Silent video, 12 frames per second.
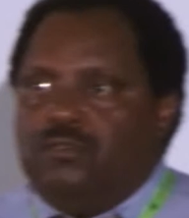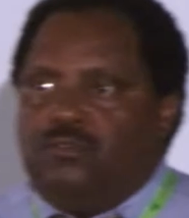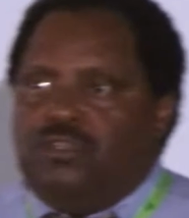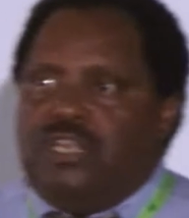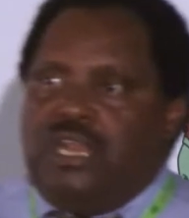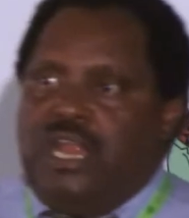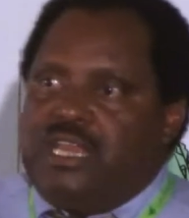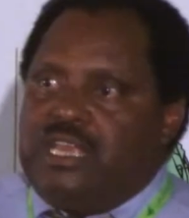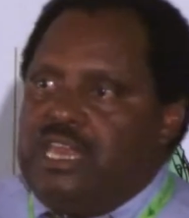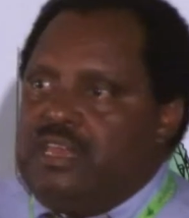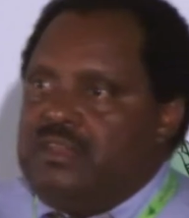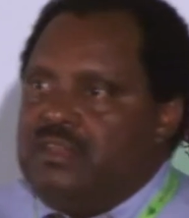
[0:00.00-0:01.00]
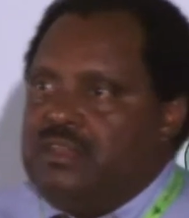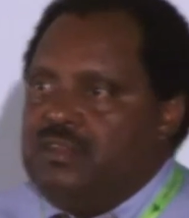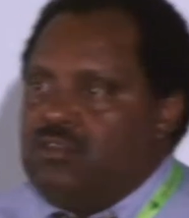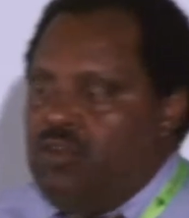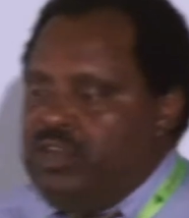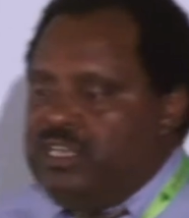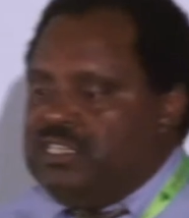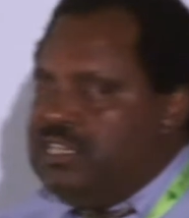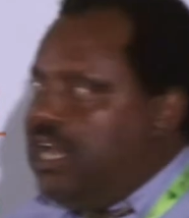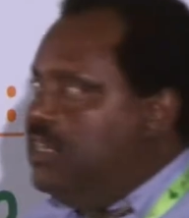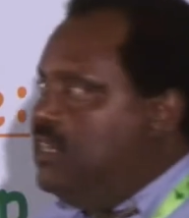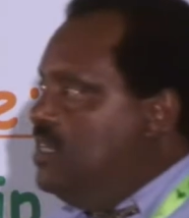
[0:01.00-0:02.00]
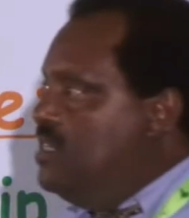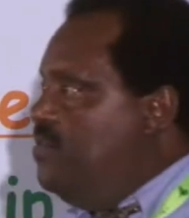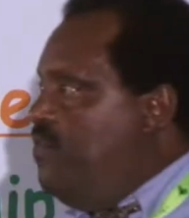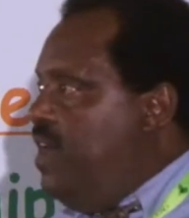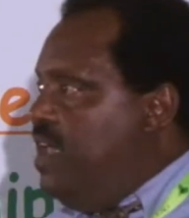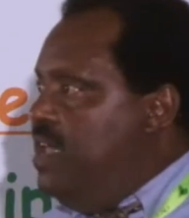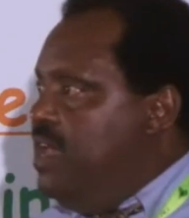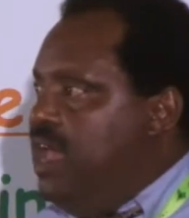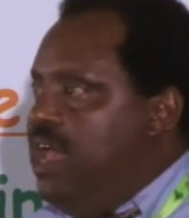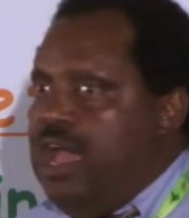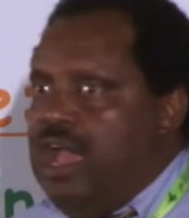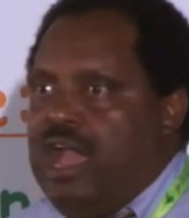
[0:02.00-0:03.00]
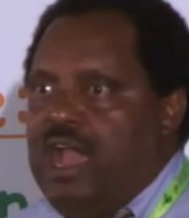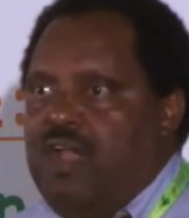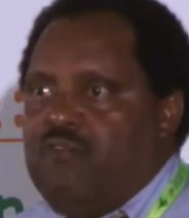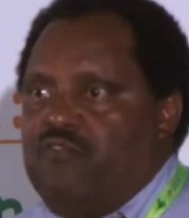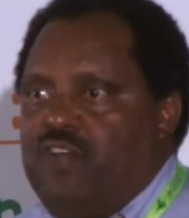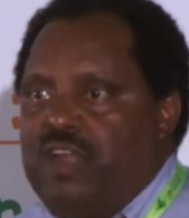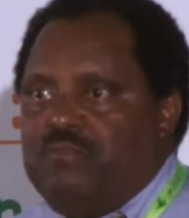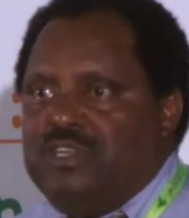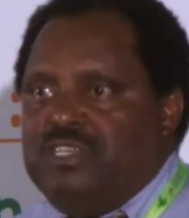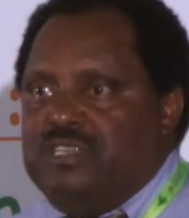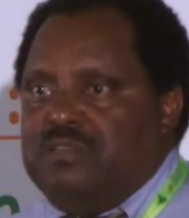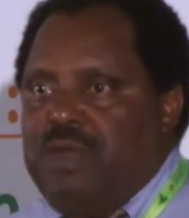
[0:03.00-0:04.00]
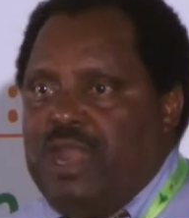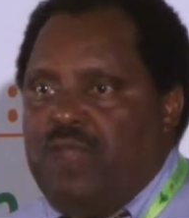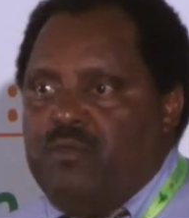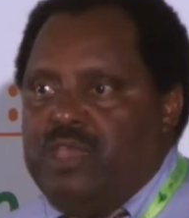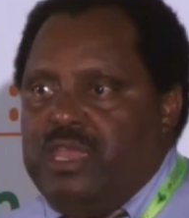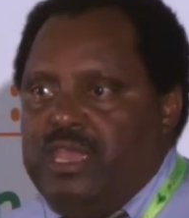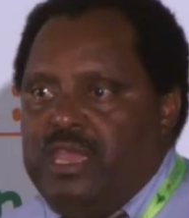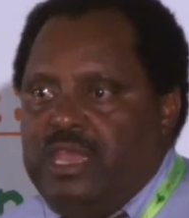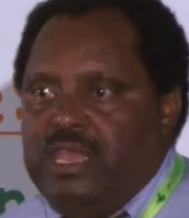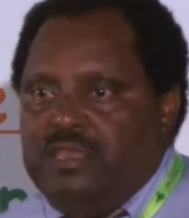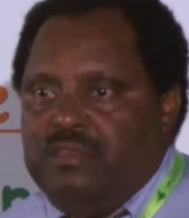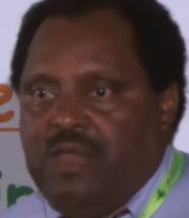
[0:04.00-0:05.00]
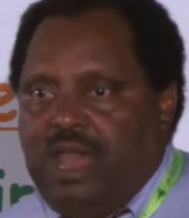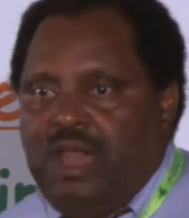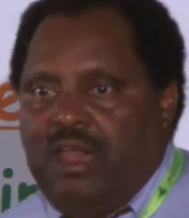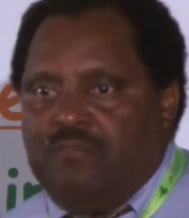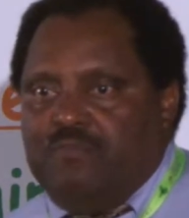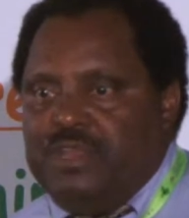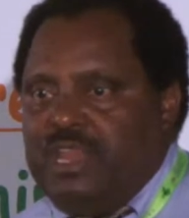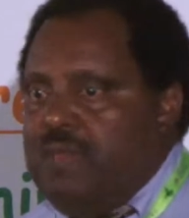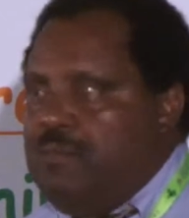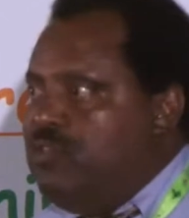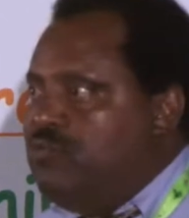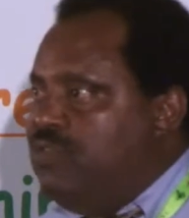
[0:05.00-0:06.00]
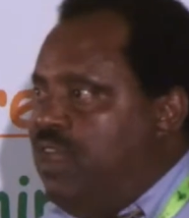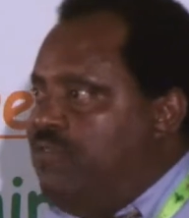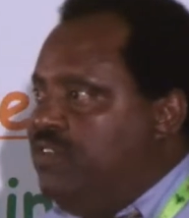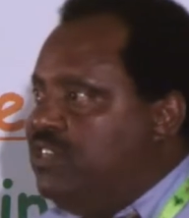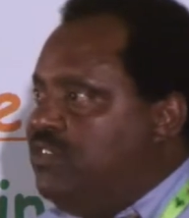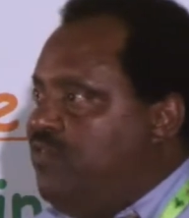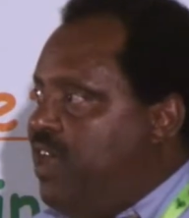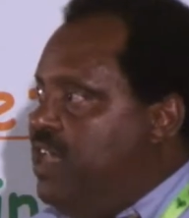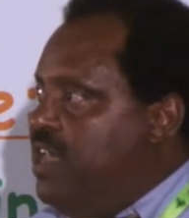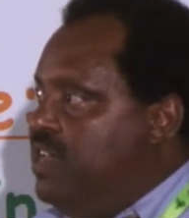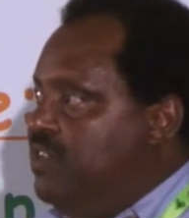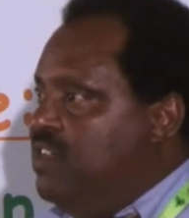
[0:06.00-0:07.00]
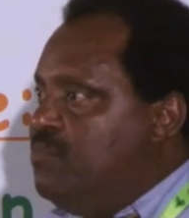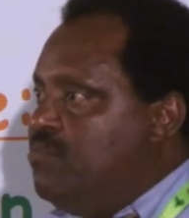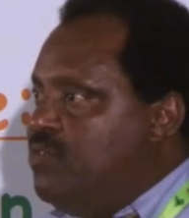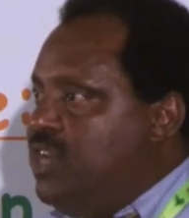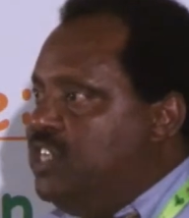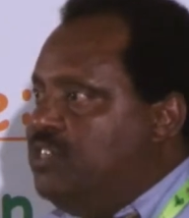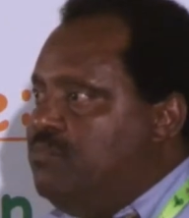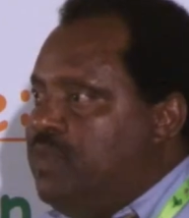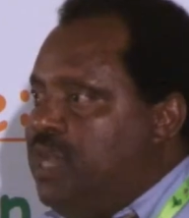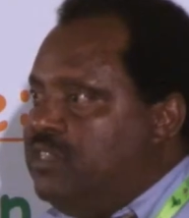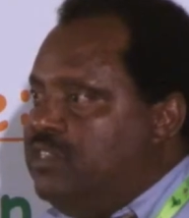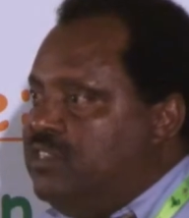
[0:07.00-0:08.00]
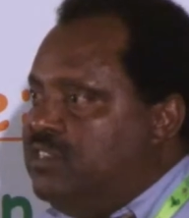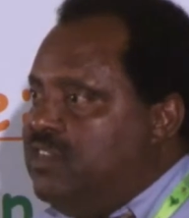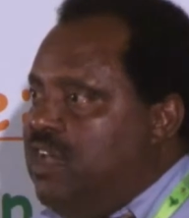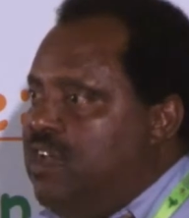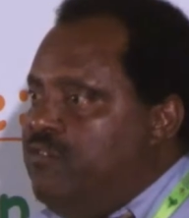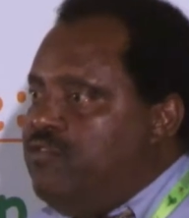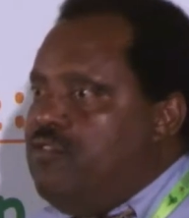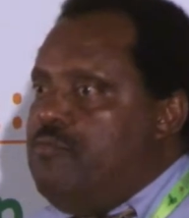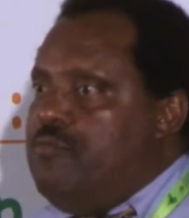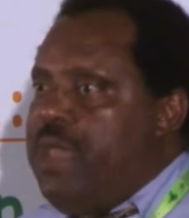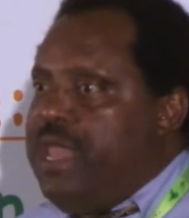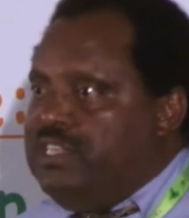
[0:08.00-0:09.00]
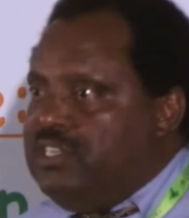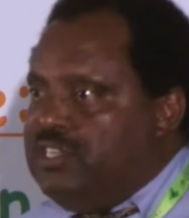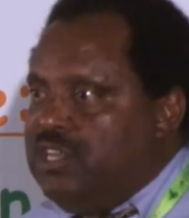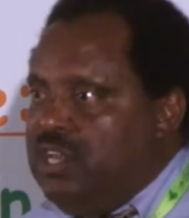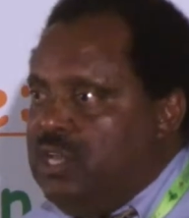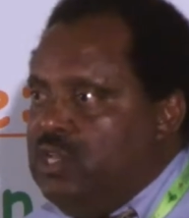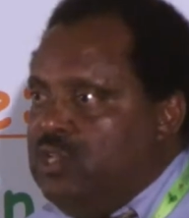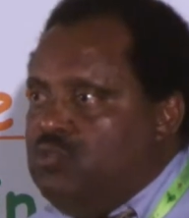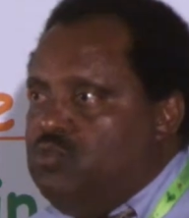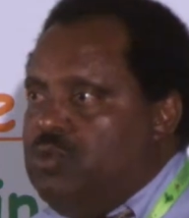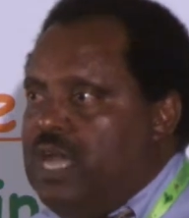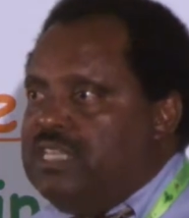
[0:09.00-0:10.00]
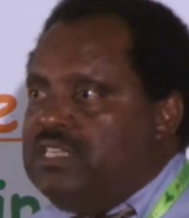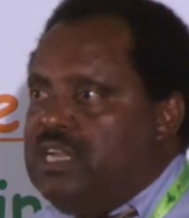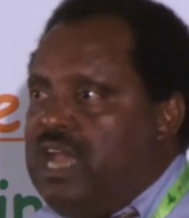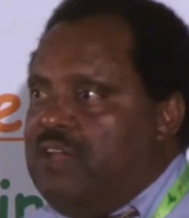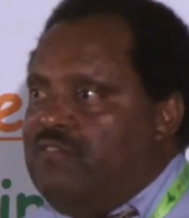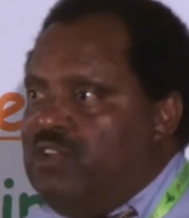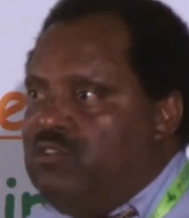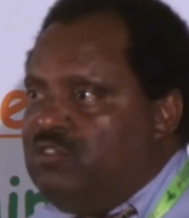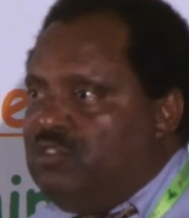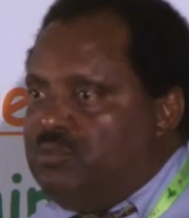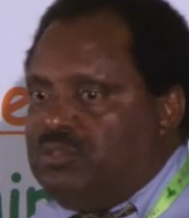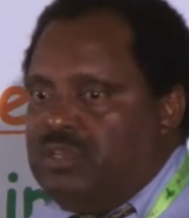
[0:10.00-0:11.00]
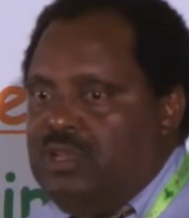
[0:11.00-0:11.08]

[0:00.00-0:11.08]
total land care colleagues can testify how farmers in Malawi have been able to diversify their production practices from maize to other high-value crops.